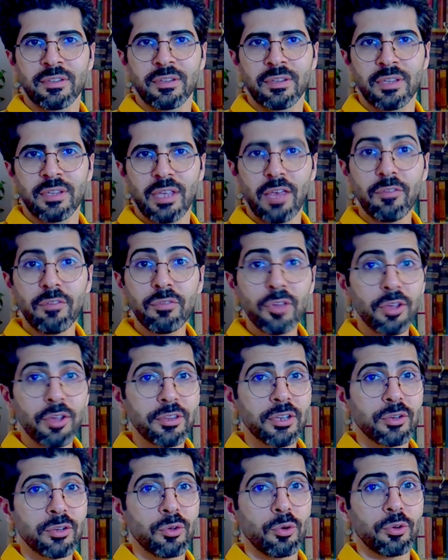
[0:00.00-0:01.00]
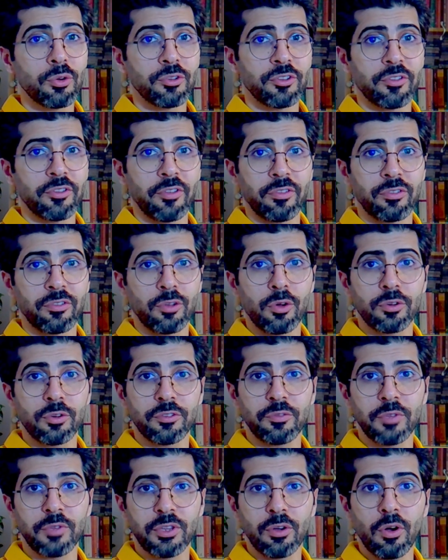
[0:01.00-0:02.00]
Every other course starts
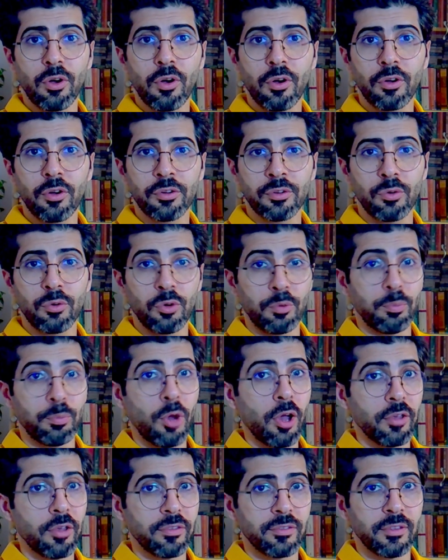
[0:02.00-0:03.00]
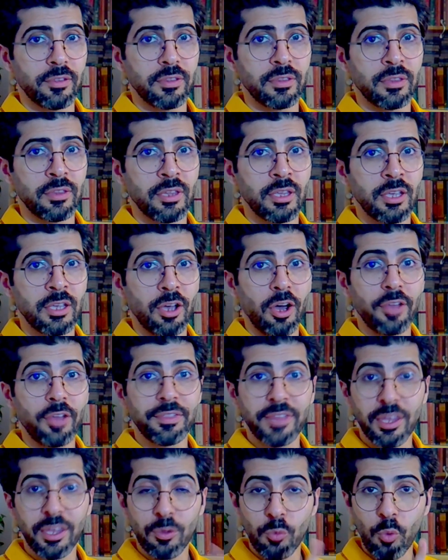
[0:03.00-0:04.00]
with R or Python on
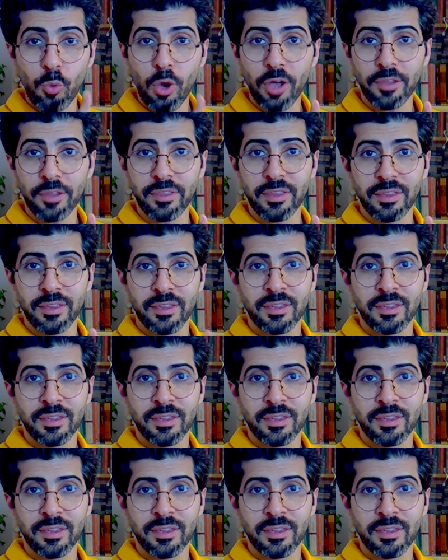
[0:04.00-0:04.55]
day 1.